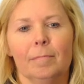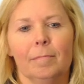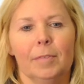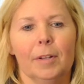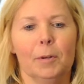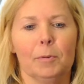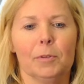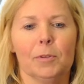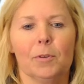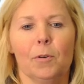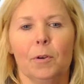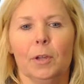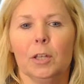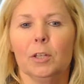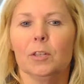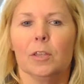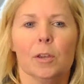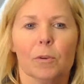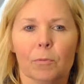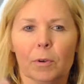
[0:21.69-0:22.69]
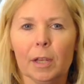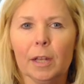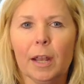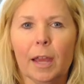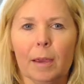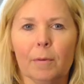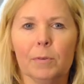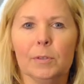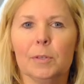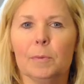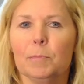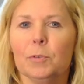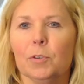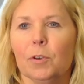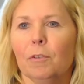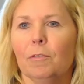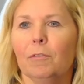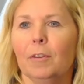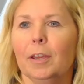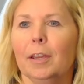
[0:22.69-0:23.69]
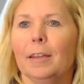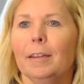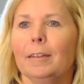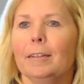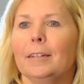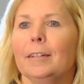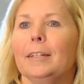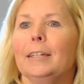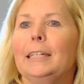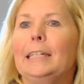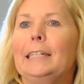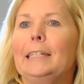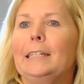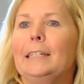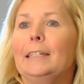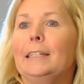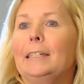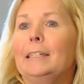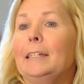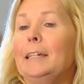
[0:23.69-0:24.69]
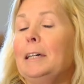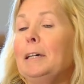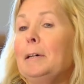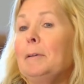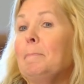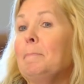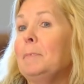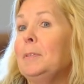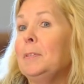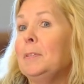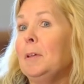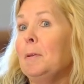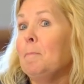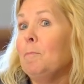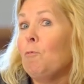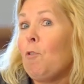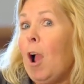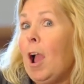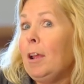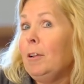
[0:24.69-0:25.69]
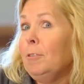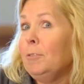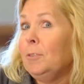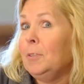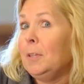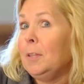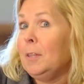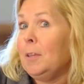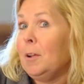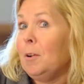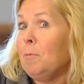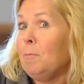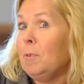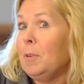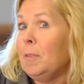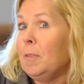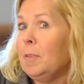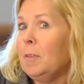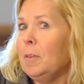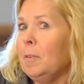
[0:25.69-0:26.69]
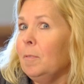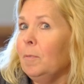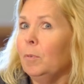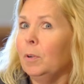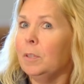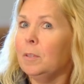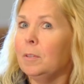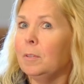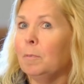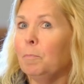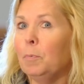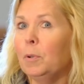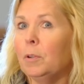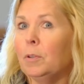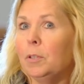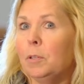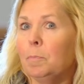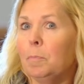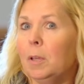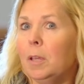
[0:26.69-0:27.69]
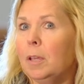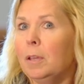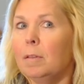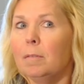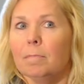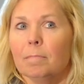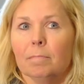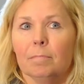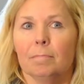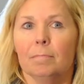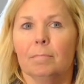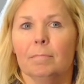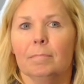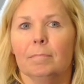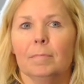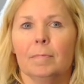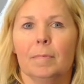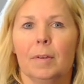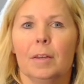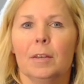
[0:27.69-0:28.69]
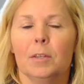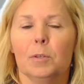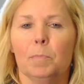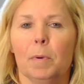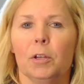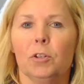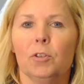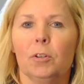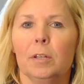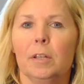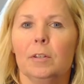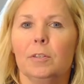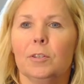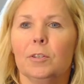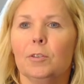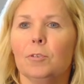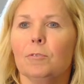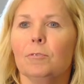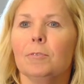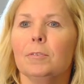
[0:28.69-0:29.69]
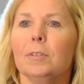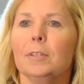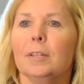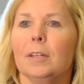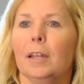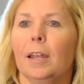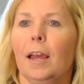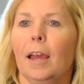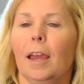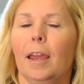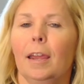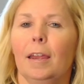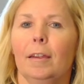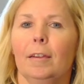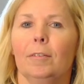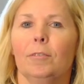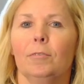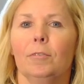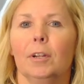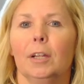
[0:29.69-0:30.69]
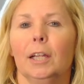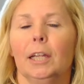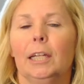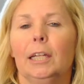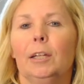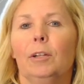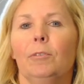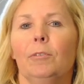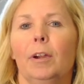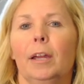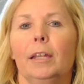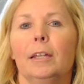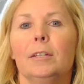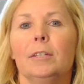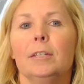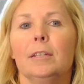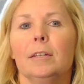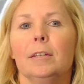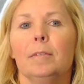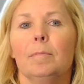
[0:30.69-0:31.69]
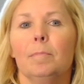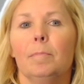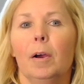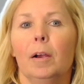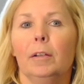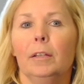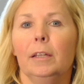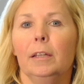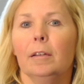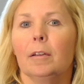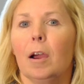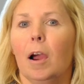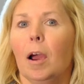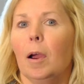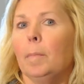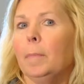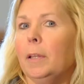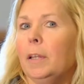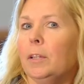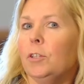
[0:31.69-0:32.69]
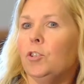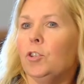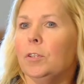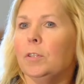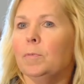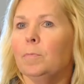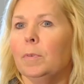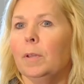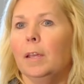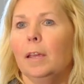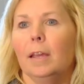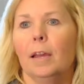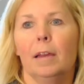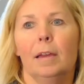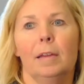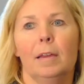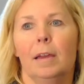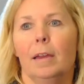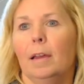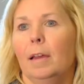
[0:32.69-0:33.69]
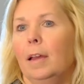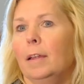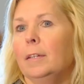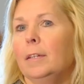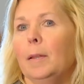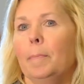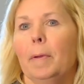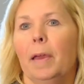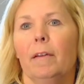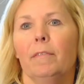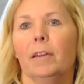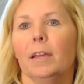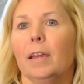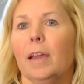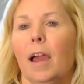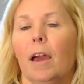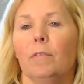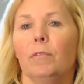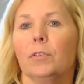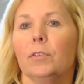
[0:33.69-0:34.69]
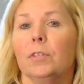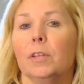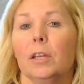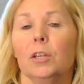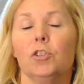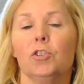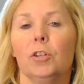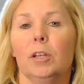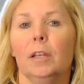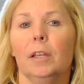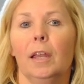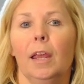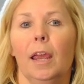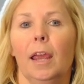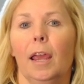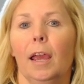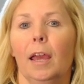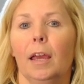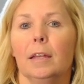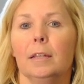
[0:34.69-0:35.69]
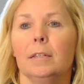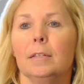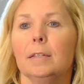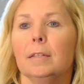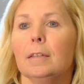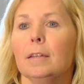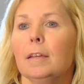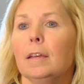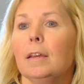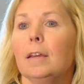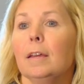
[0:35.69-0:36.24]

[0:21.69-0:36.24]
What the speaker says: when I was going into the arena, I was observing some riders in there with what appeared to be special needs students, and I ran into Marlene Carmen, and we ended up having a conversation, and